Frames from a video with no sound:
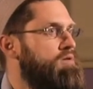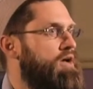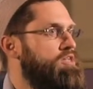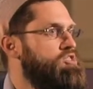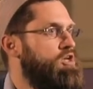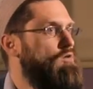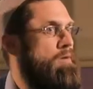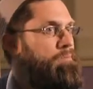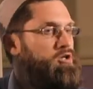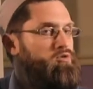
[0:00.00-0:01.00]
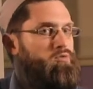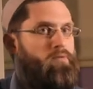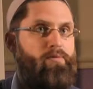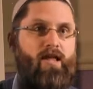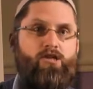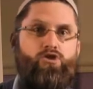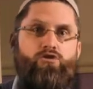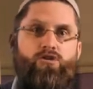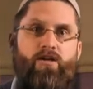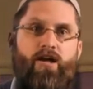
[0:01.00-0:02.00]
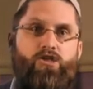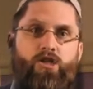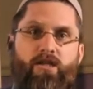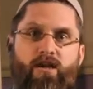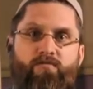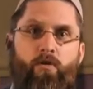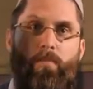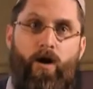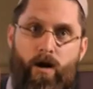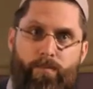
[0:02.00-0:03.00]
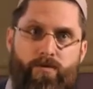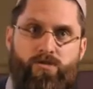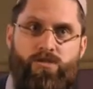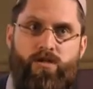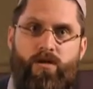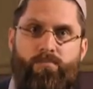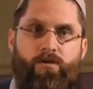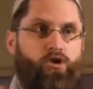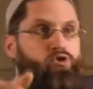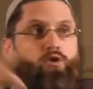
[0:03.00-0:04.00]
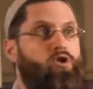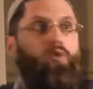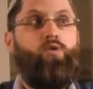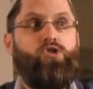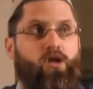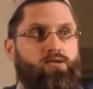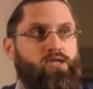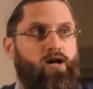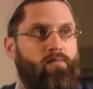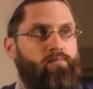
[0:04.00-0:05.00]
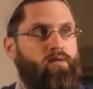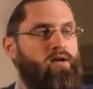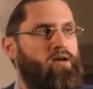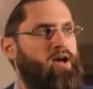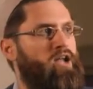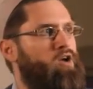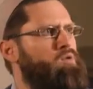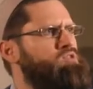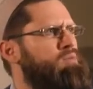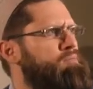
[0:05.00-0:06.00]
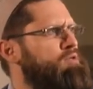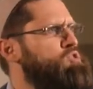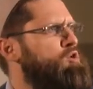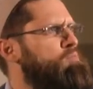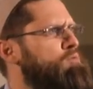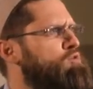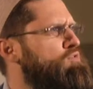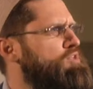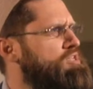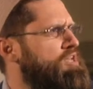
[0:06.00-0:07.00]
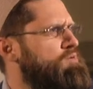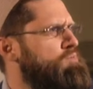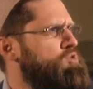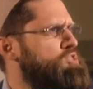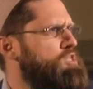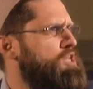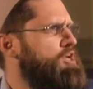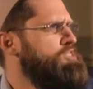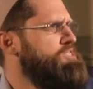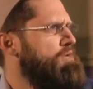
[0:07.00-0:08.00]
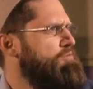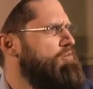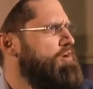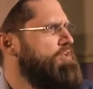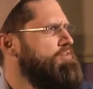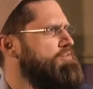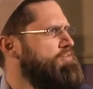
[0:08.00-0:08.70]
And so, but that should actually give you purpose because you don't know what's going to come. And I always remember there was an old movie. Did anyone watch it? The Last Samurai.